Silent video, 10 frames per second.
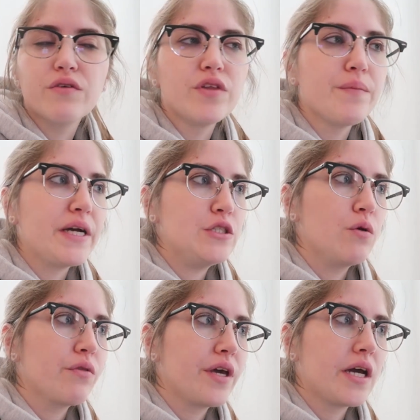of them I
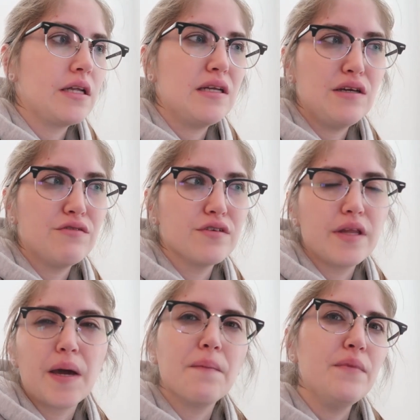don't think I need for
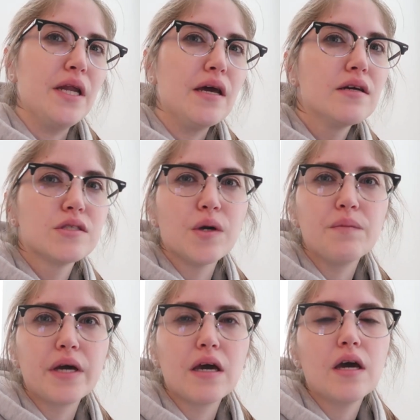like a minute, so
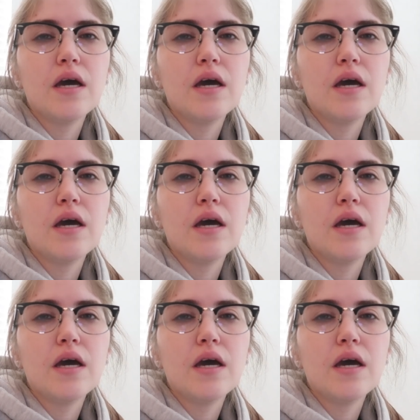I'm like